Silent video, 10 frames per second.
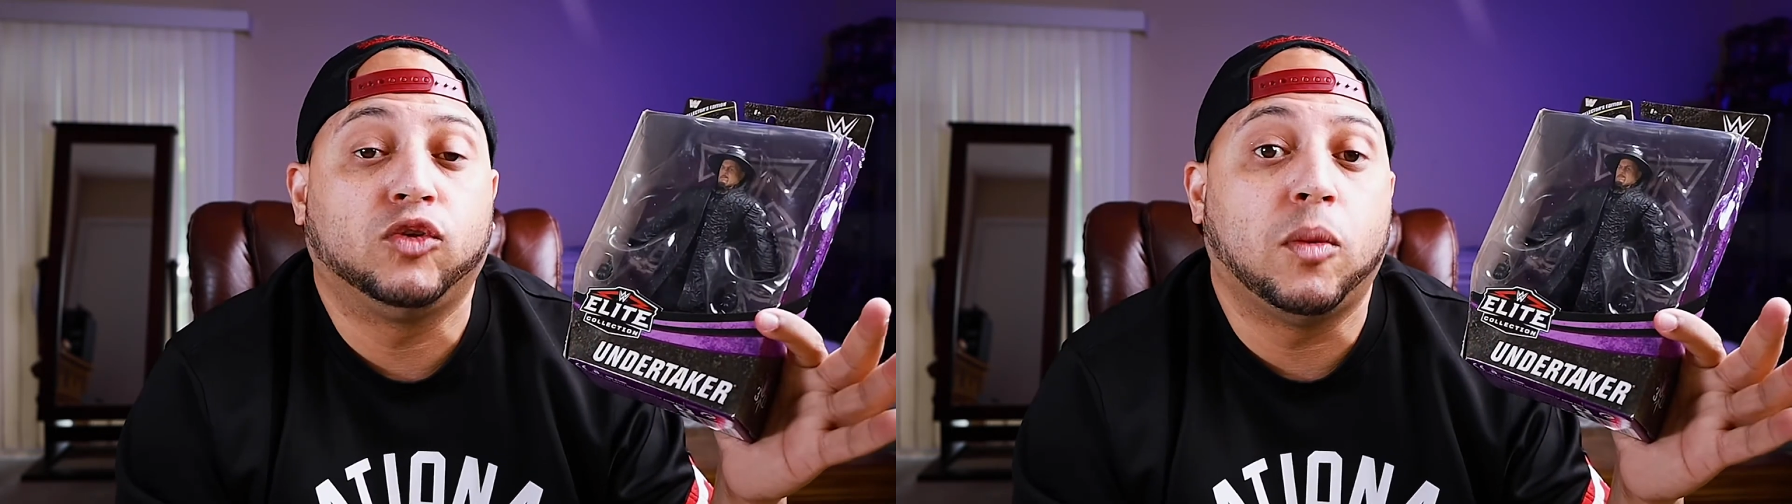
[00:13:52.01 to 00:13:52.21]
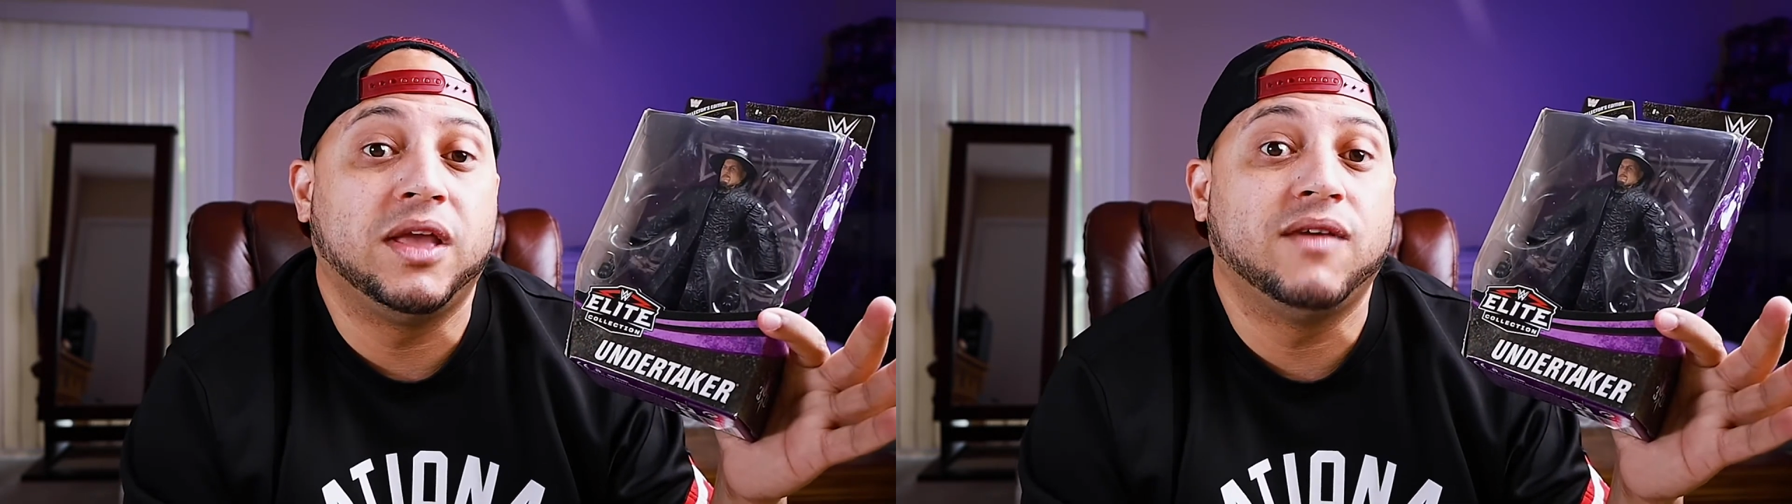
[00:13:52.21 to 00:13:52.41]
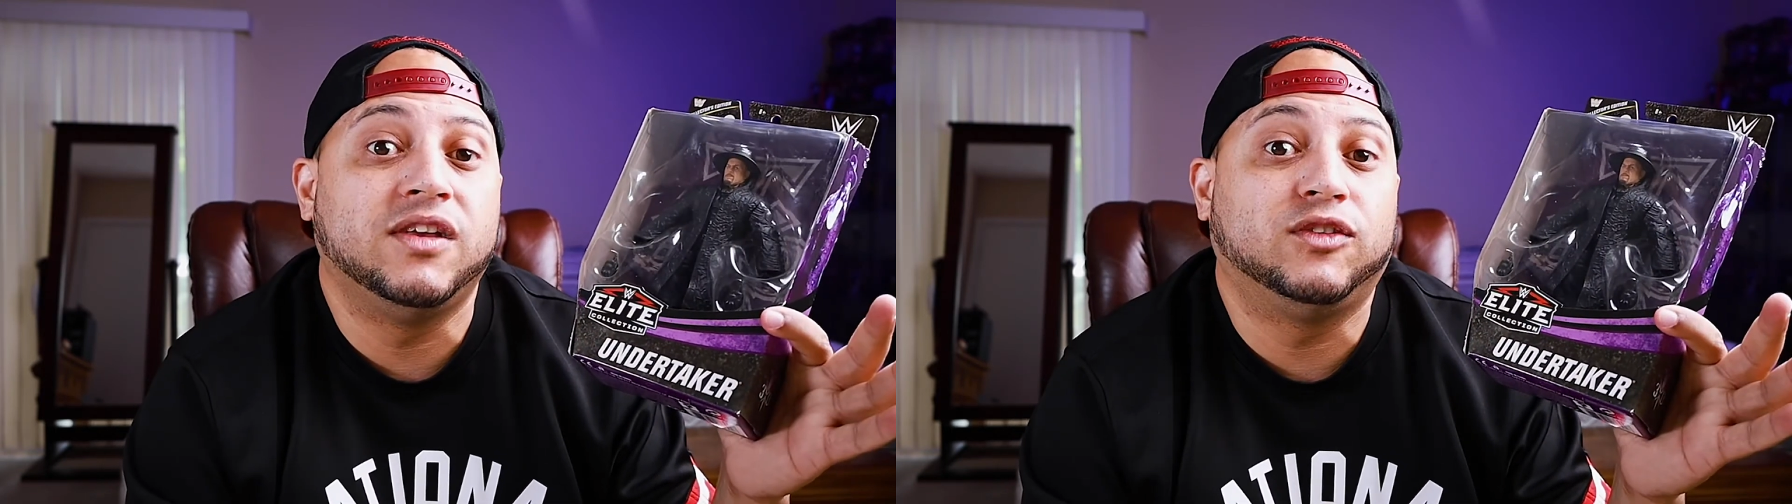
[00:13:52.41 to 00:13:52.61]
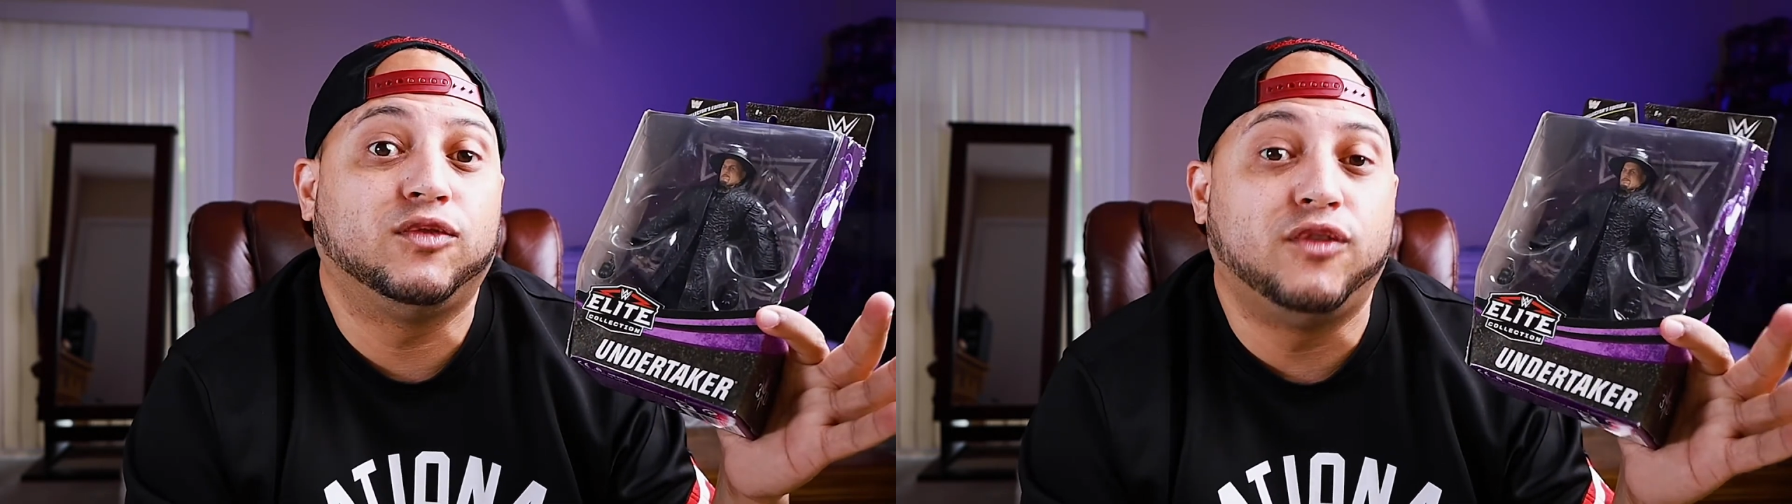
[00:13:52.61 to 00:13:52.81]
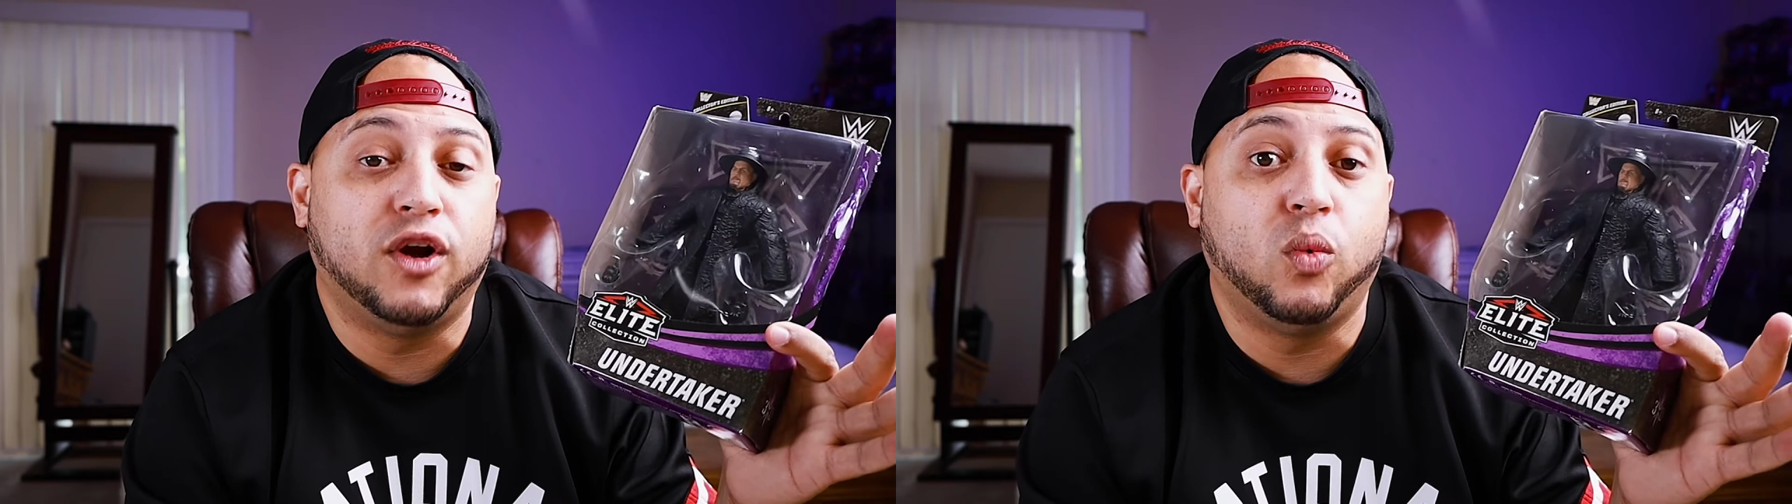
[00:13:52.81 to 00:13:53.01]
going to be giving his
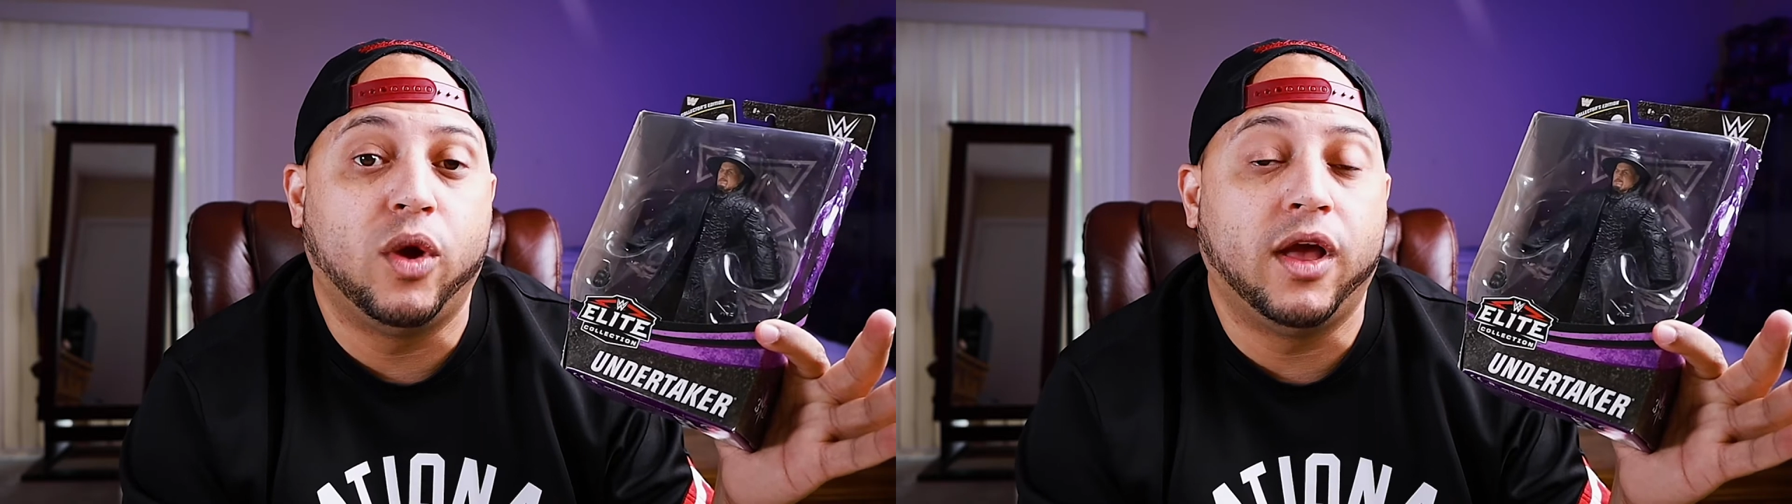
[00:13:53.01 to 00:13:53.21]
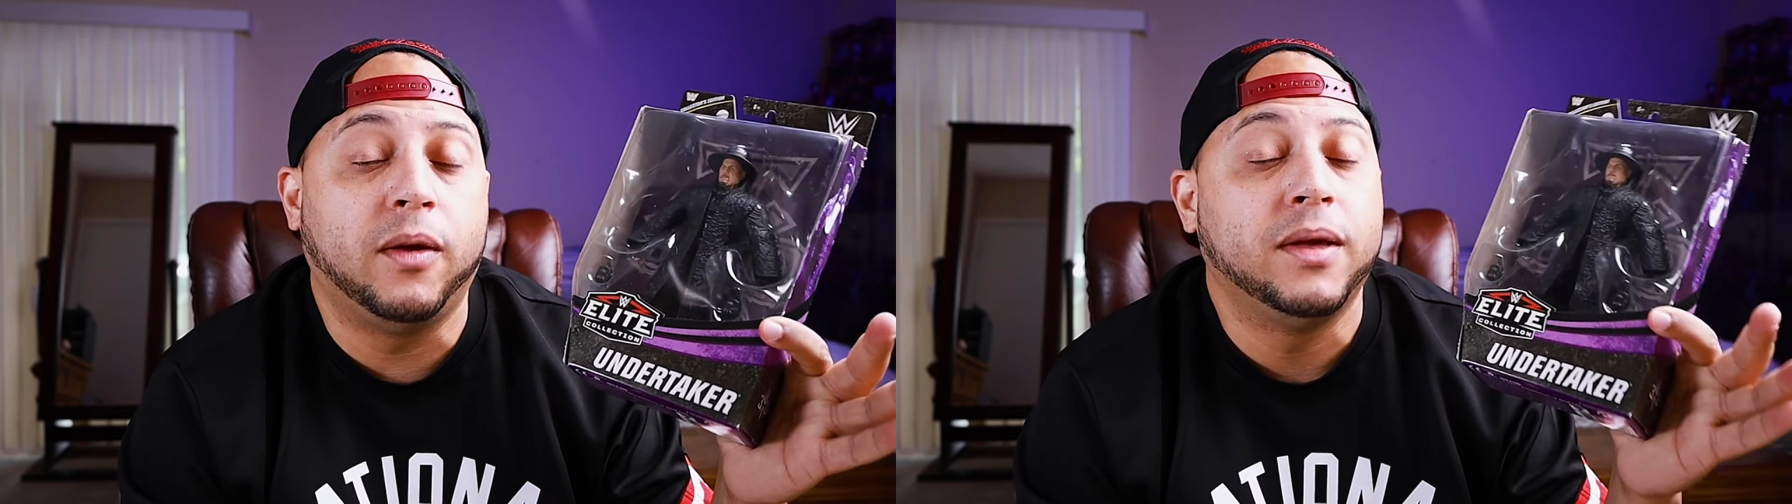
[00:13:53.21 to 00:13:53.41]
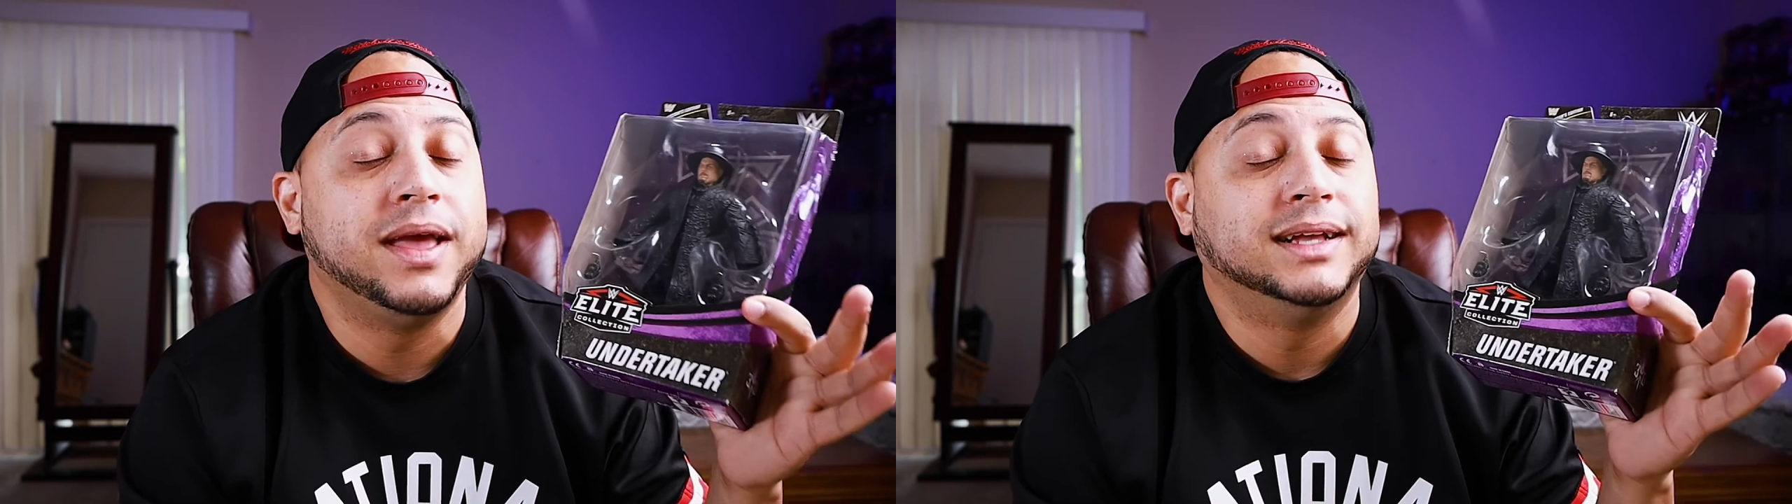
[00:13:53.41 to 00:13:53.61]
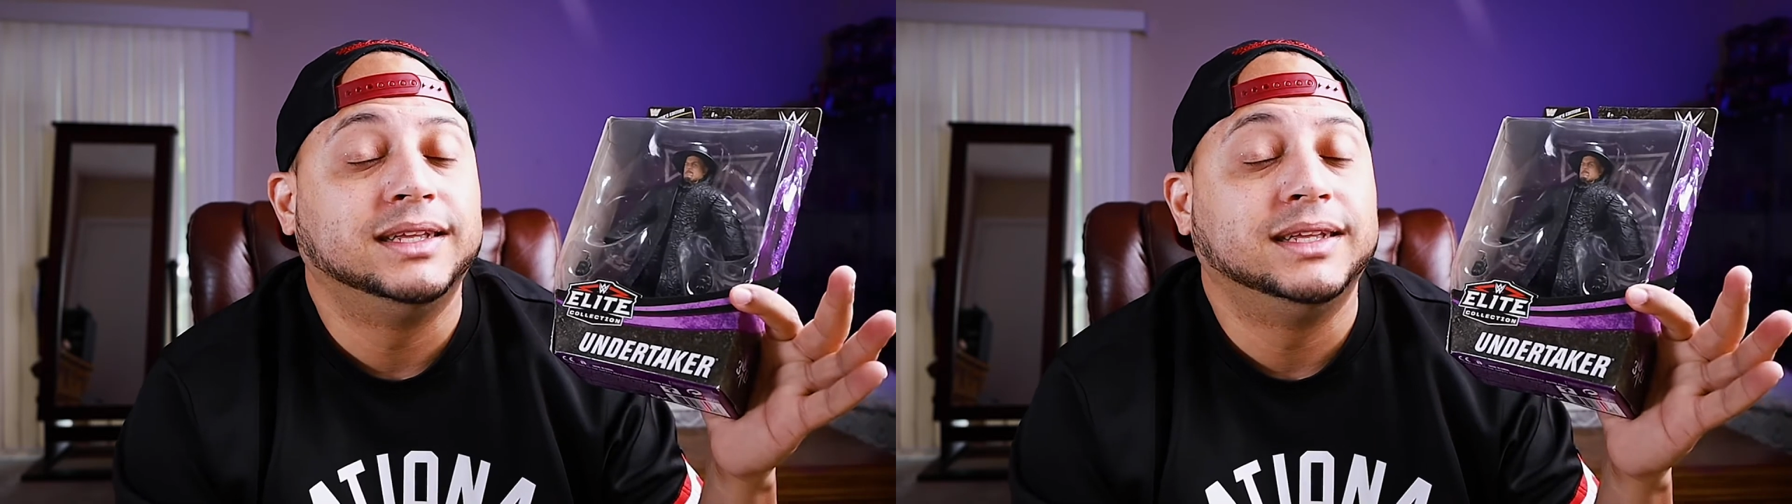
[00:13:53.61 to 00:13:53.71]
farewell